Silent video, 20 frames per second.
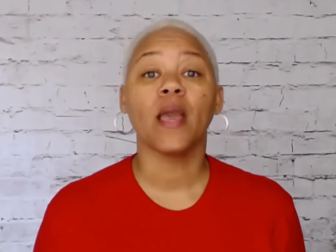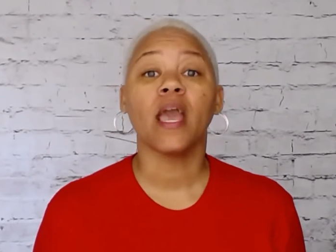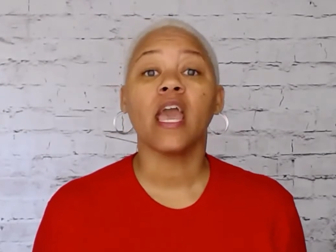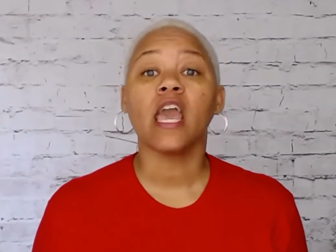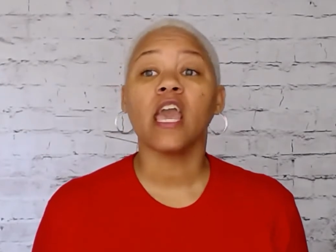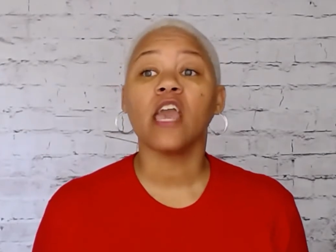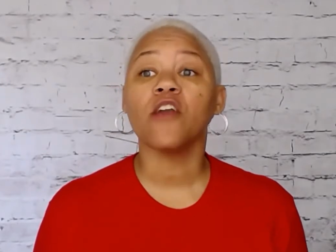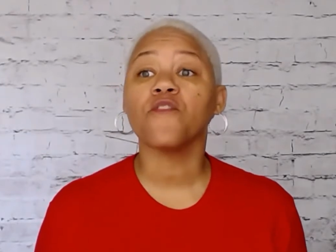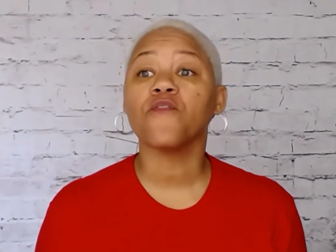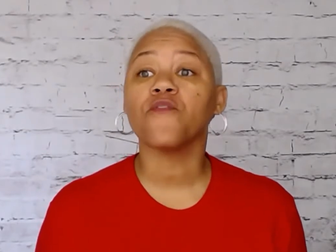
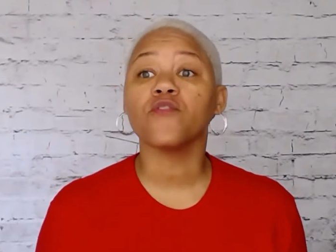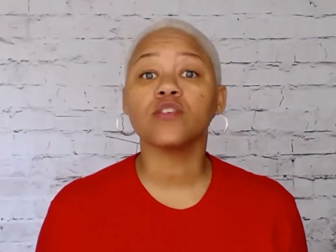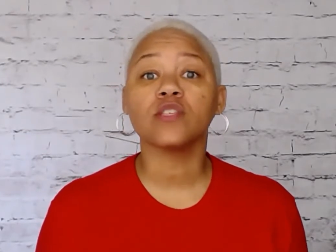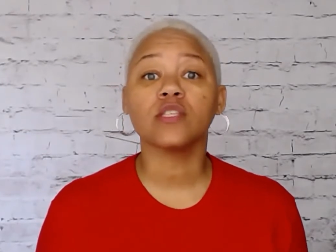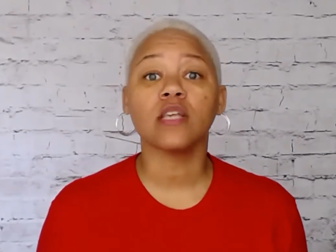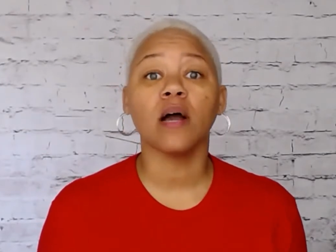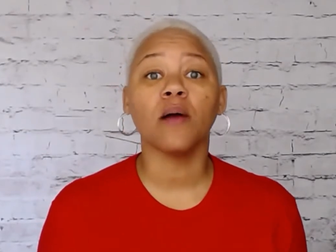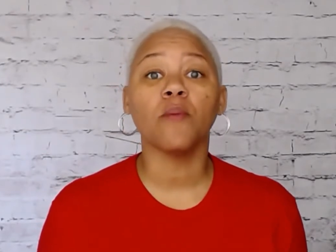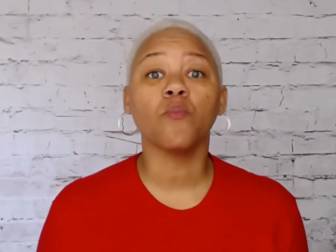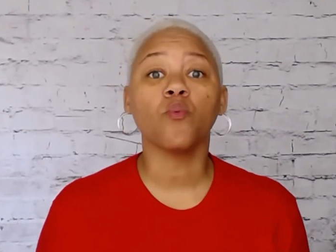If for
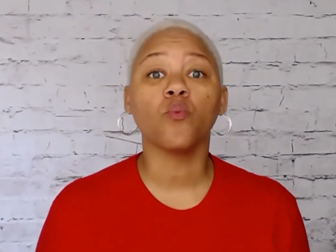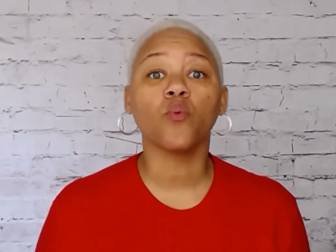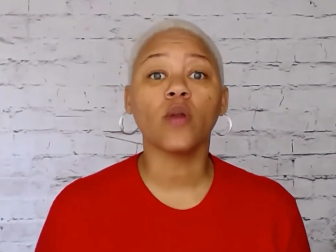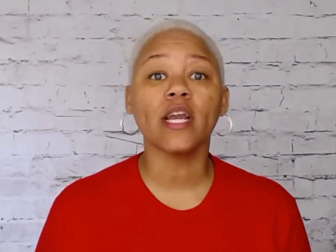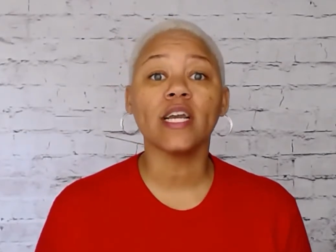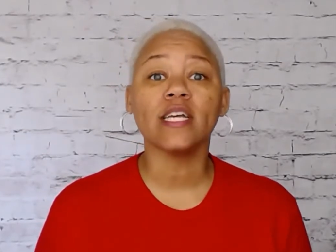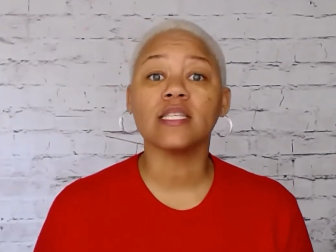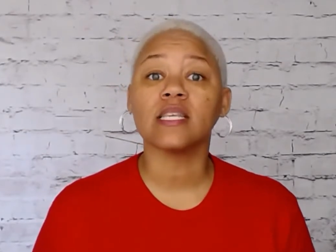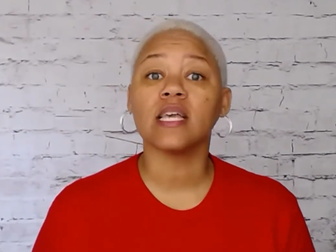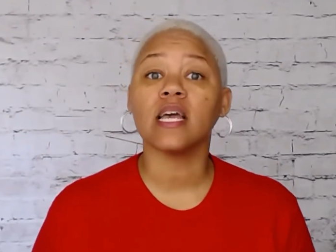some
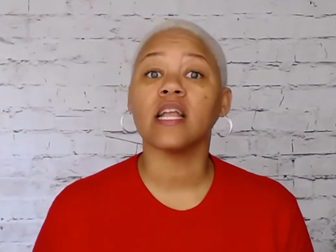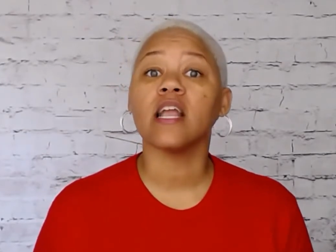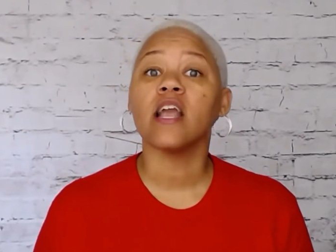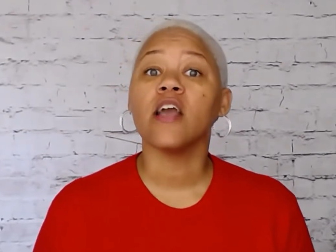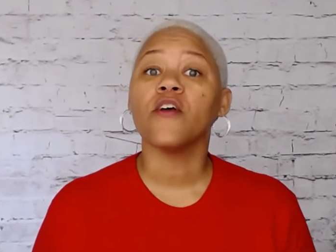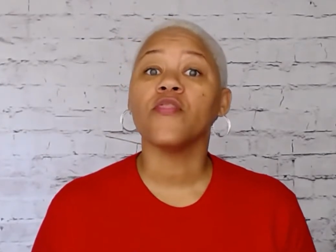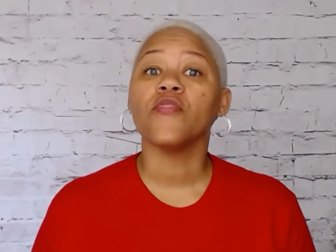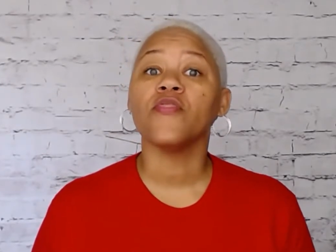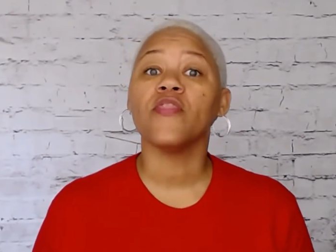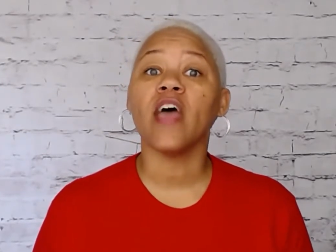reason
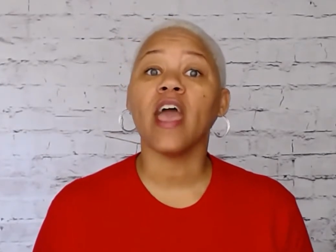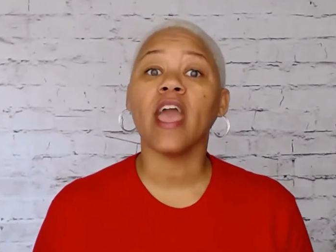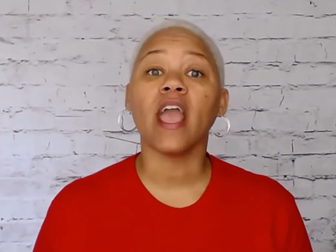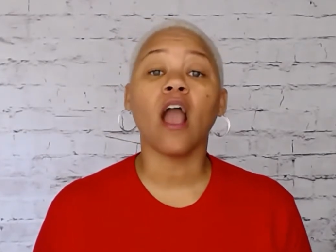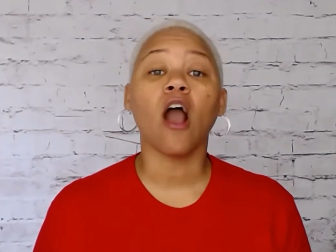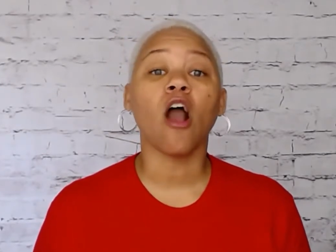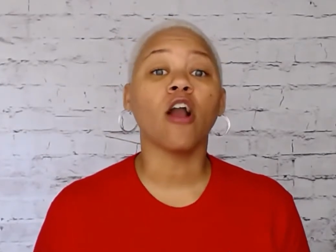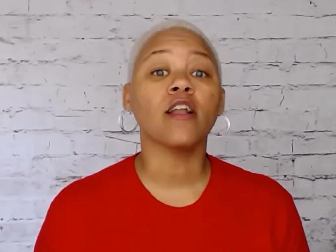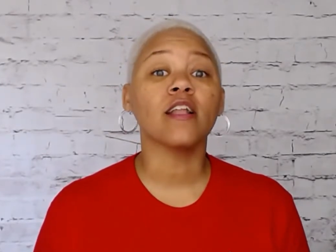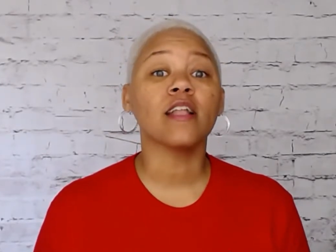they
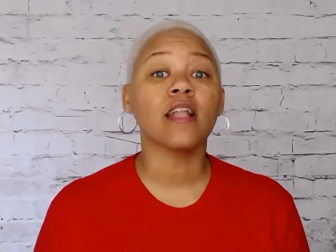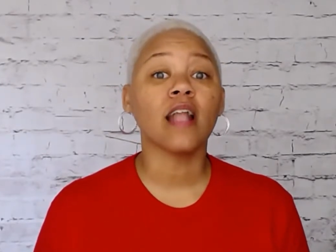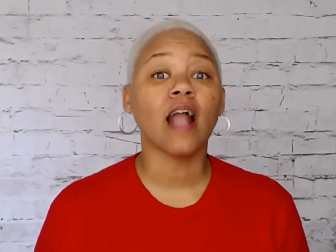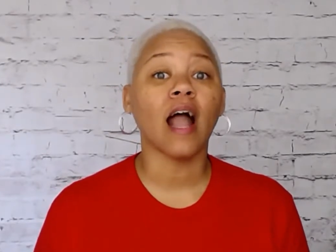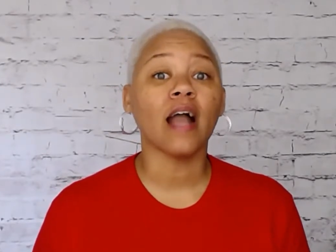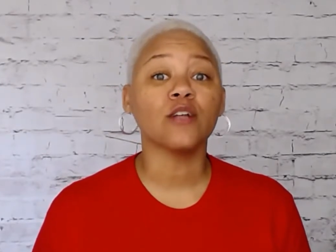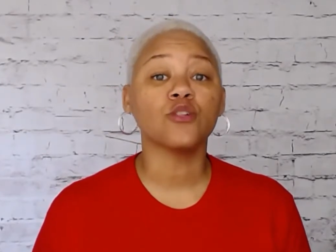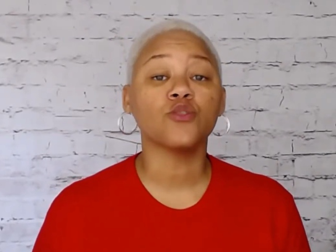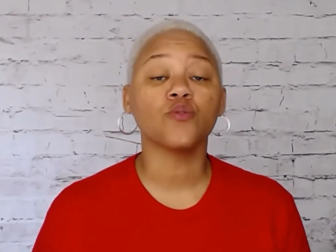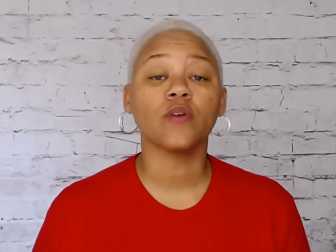are not
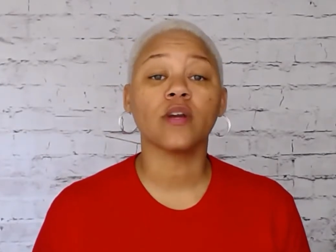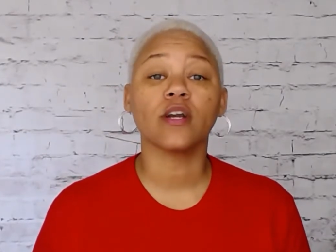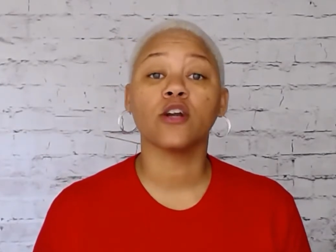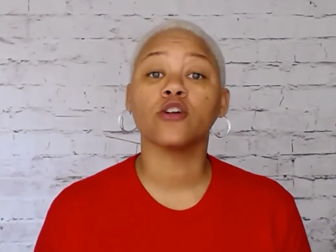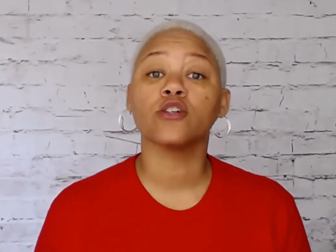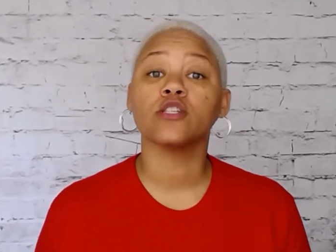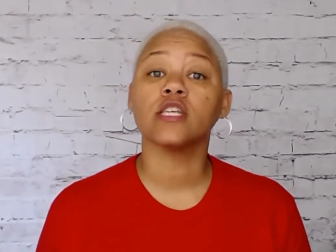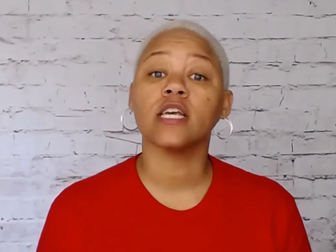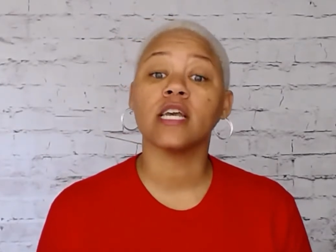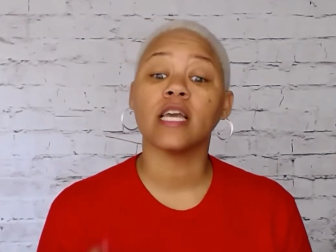triggered
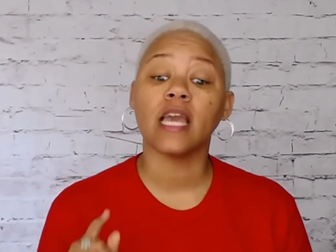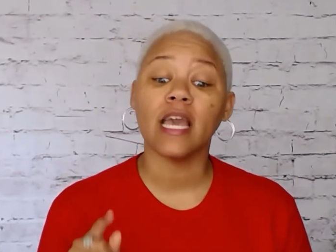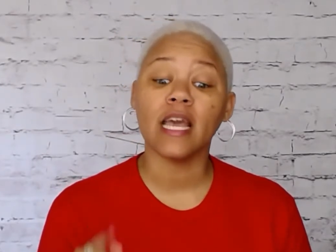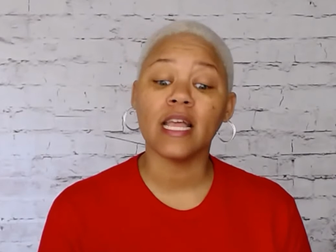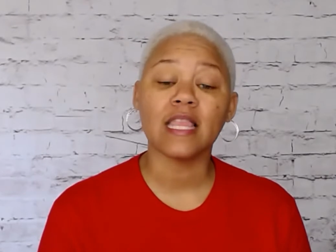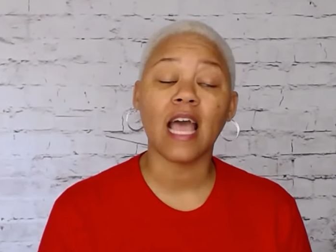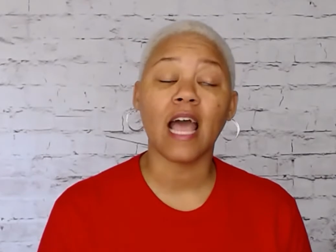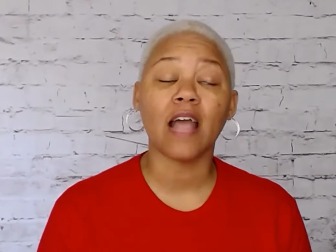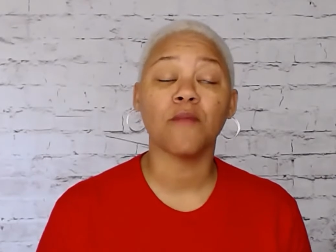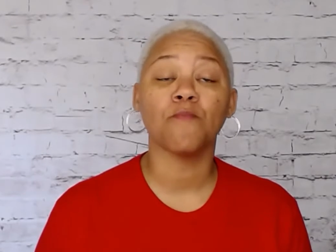to hit
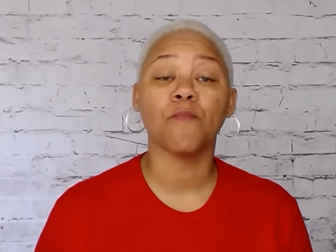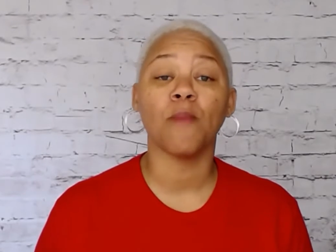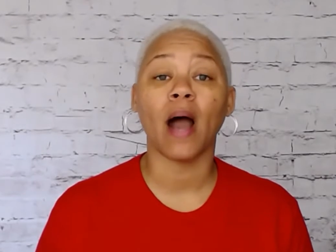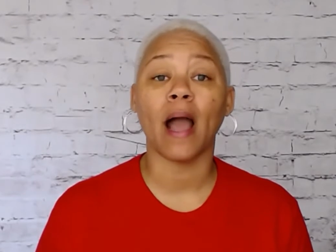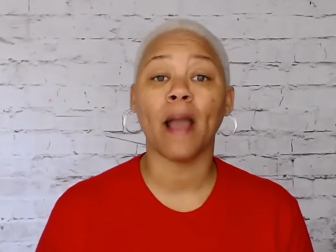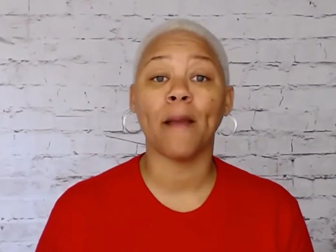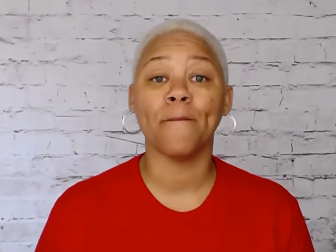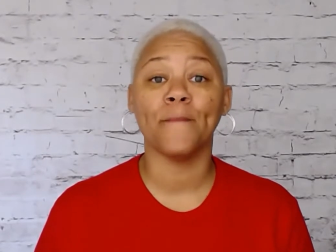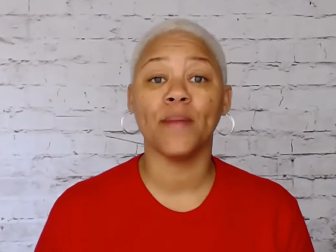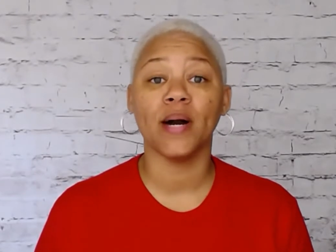that
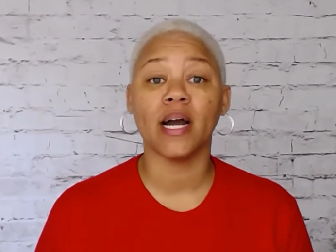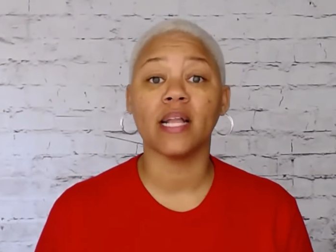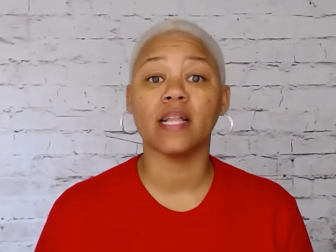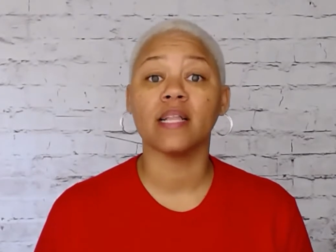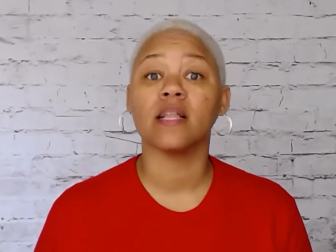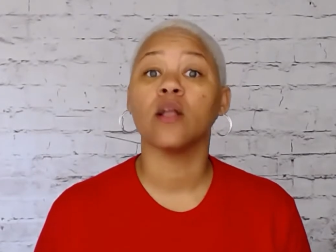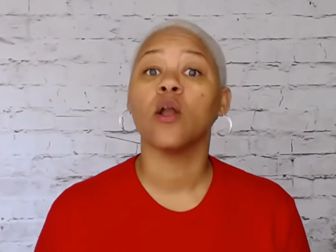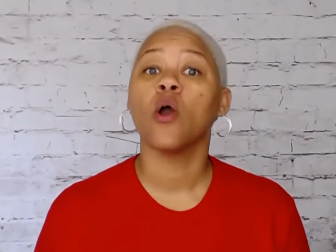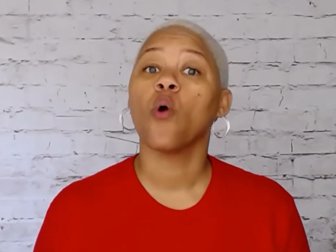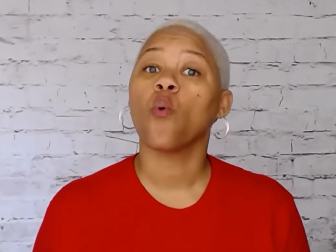buy button
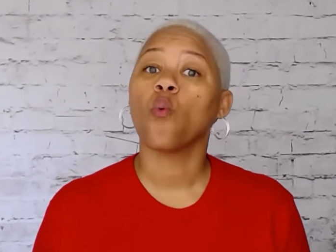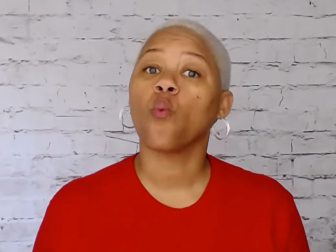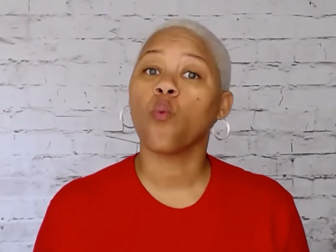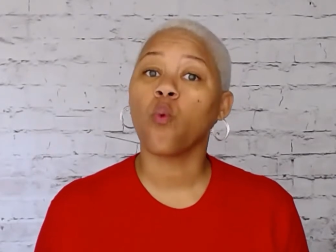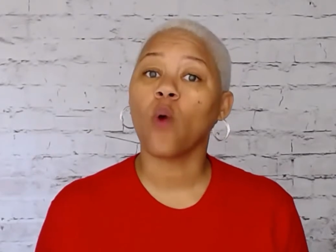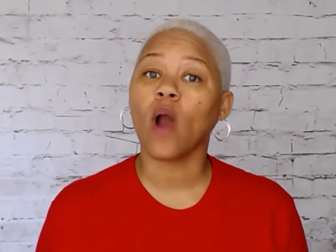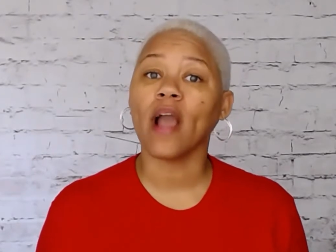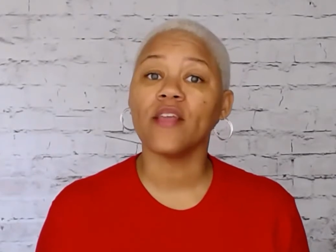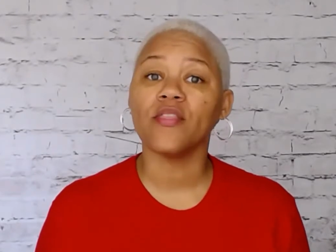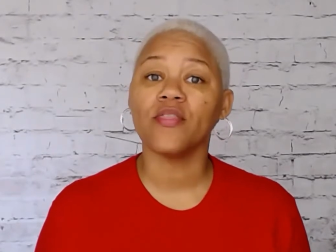
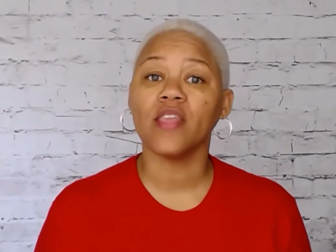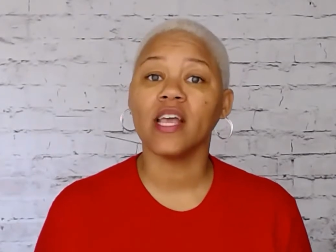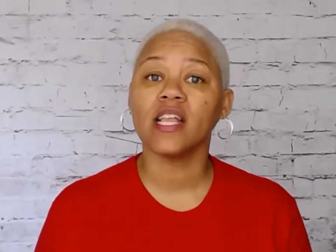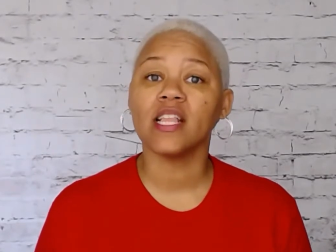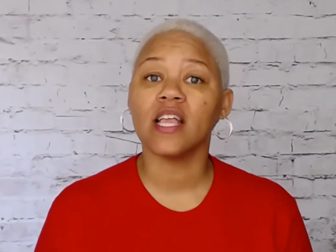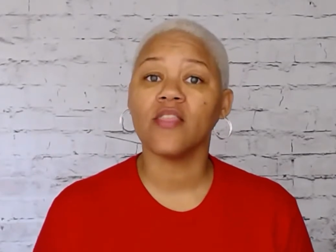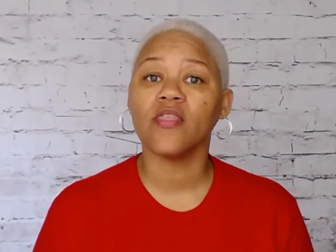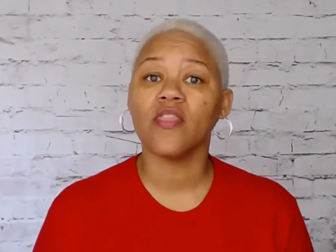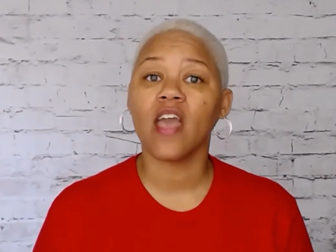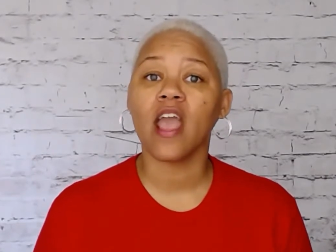right then
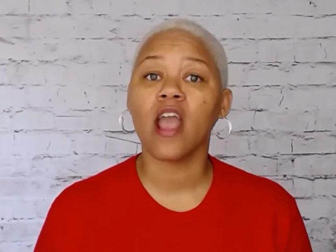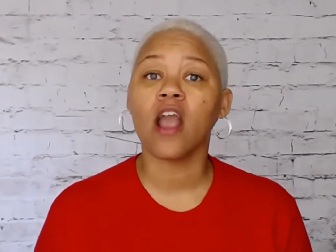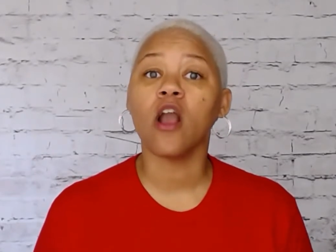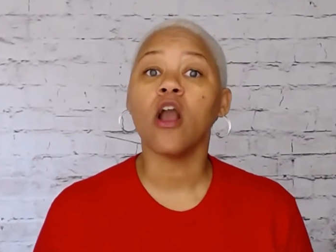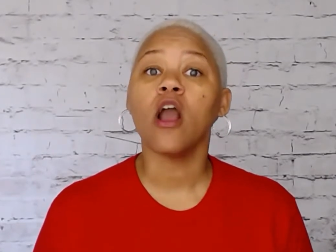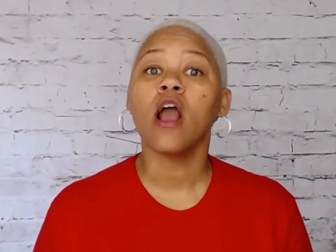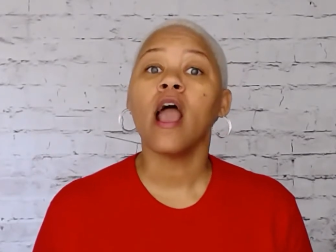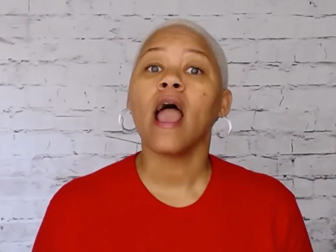and there,